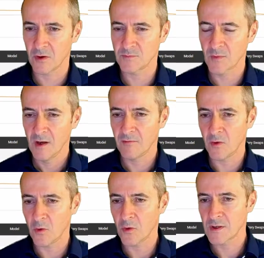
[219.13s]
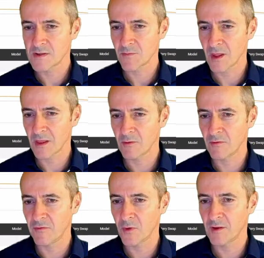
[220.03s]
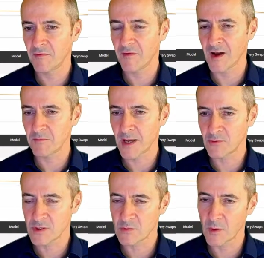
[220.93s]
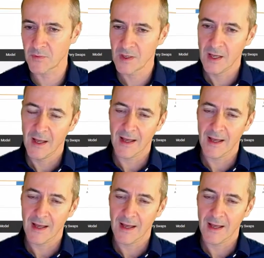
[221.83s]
So for August, there were 45 battery swaps,